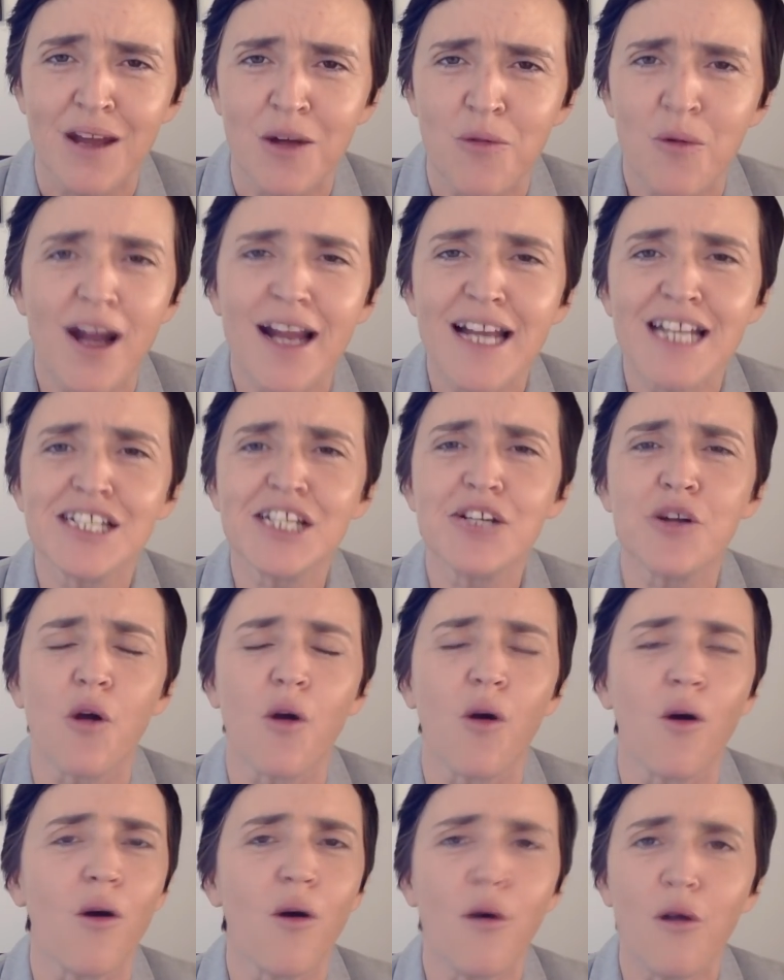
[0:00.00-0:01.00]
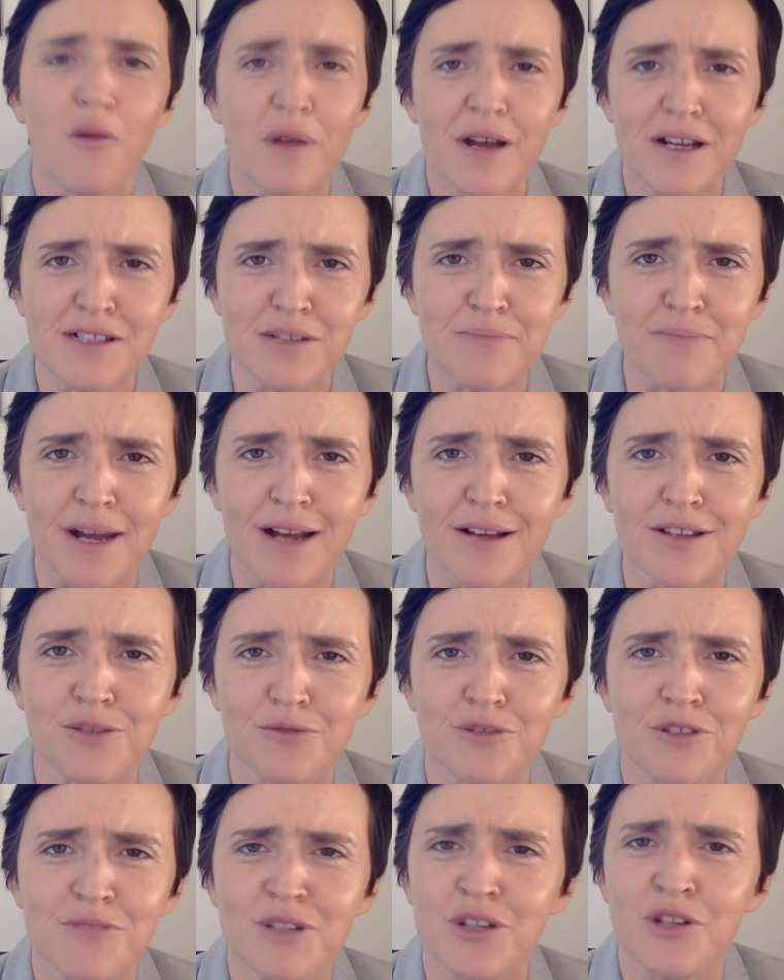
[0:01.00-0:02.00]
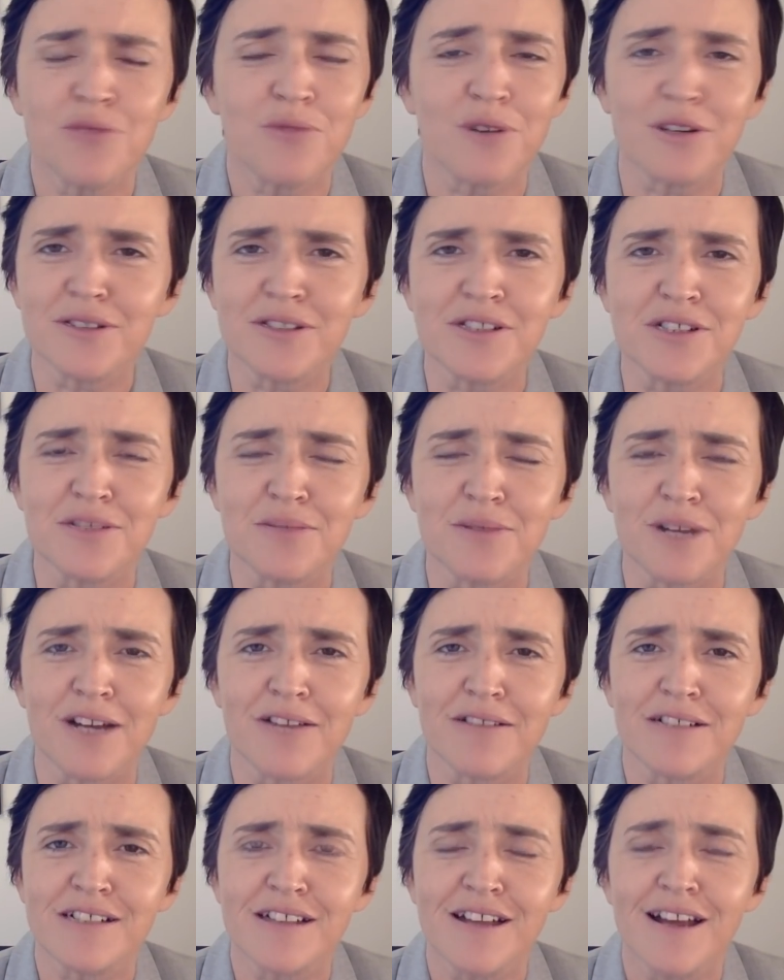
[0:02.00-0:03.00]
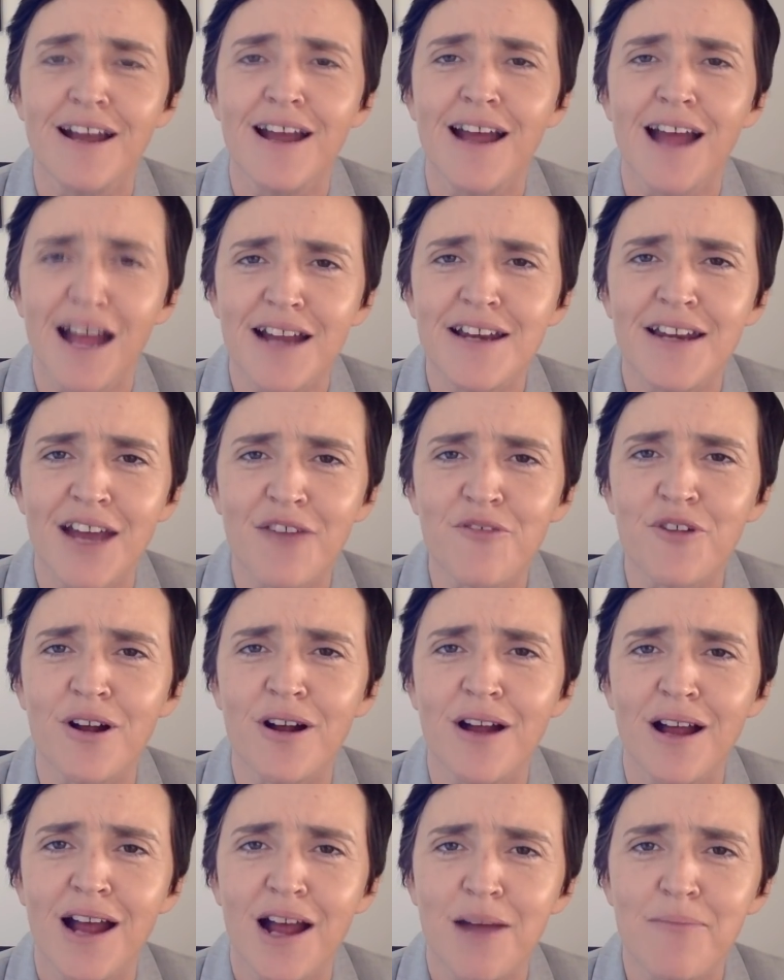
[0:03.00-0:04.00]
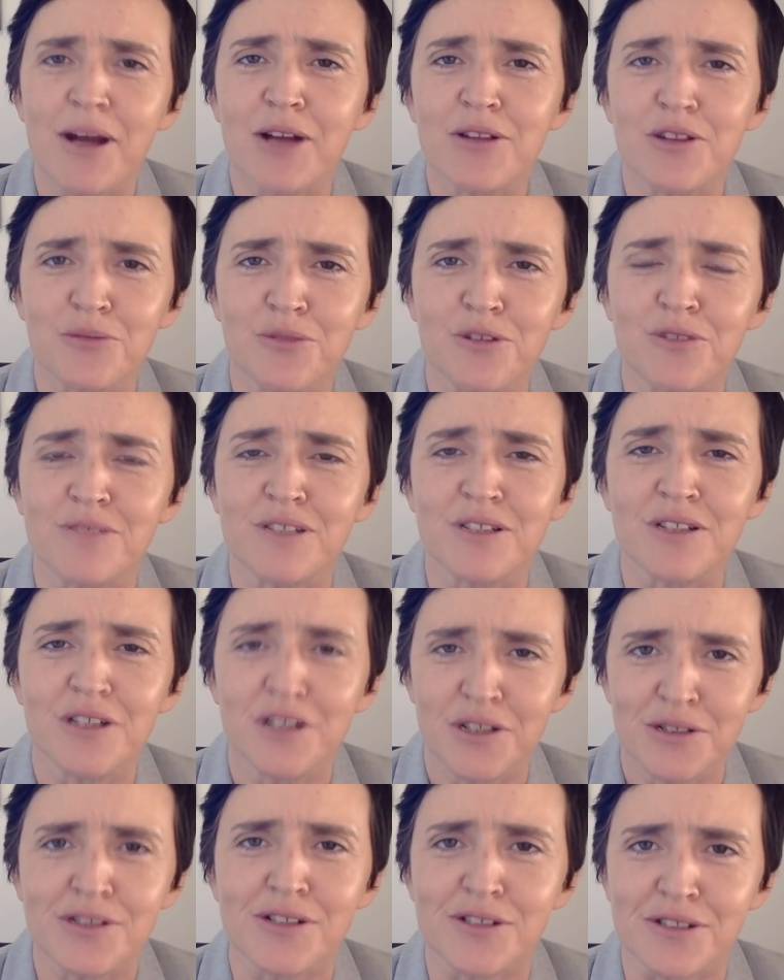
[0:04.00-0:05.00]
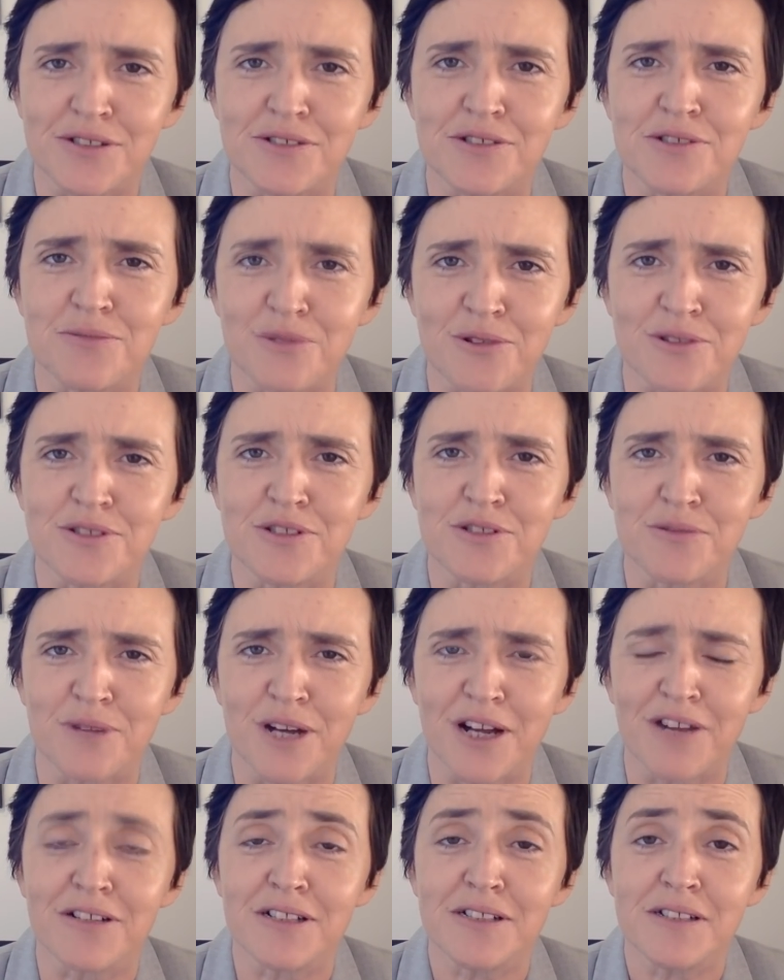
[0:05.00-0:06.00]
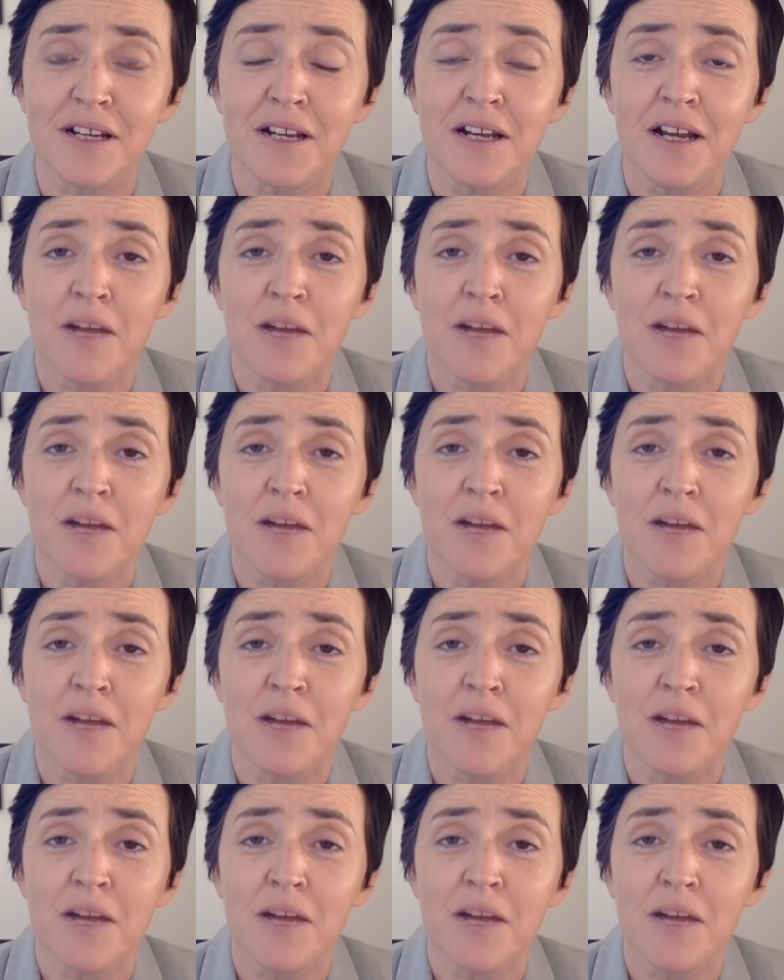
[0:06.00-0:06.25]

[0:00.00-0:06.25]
Why is it always about the woman who wants to wear it and never about the woman who doesn't want to wear it?